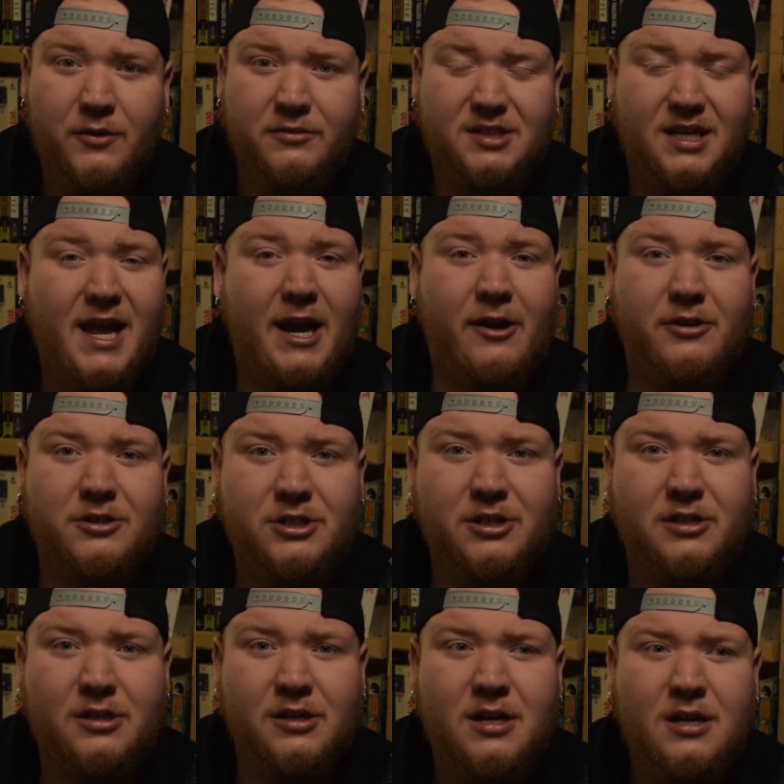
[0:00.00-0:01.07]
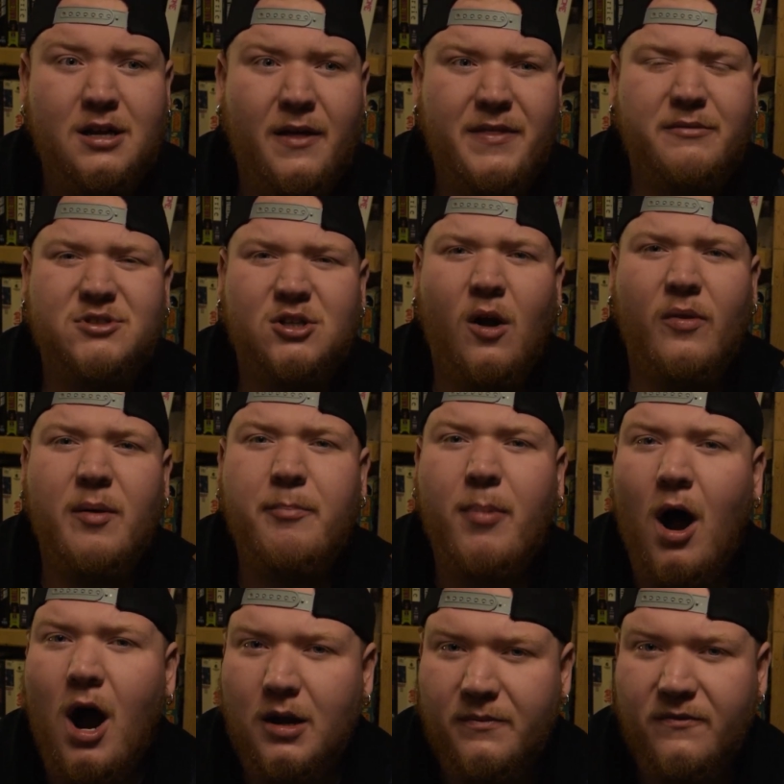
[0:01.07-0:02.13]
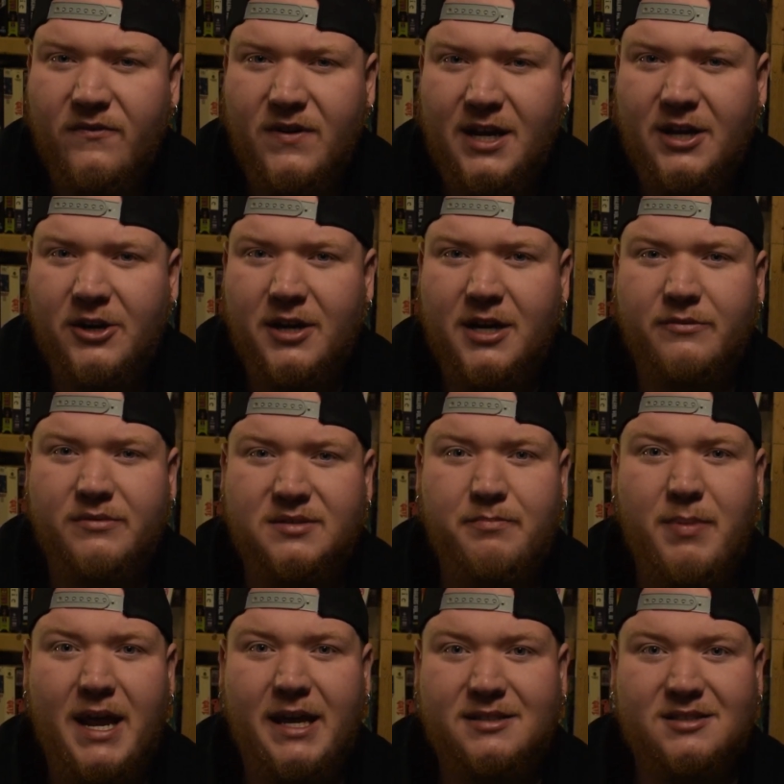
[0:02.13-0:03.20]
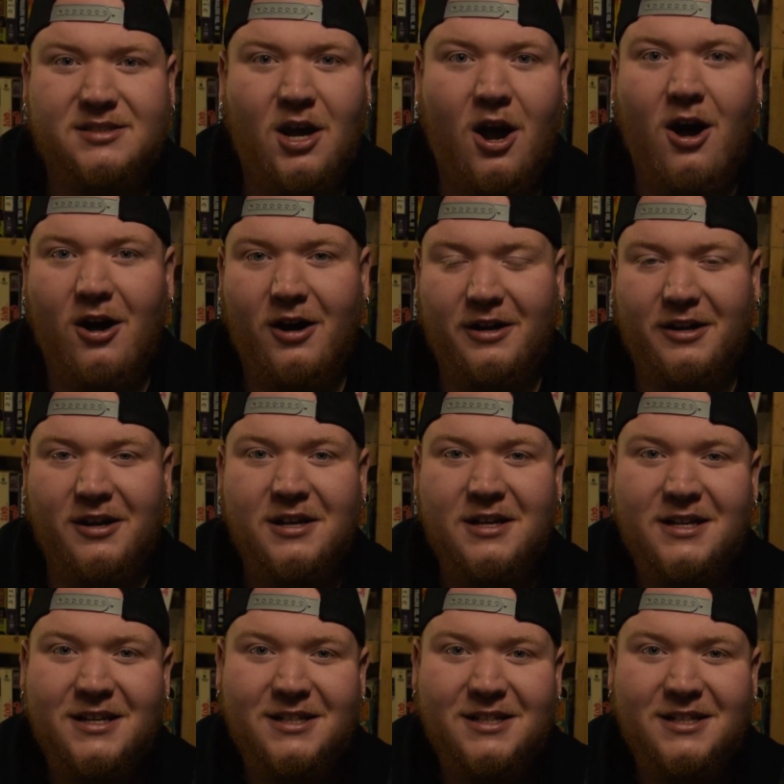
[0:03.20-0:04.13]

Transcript: there was a character I think it was called the Bottom Feeder, and it was based on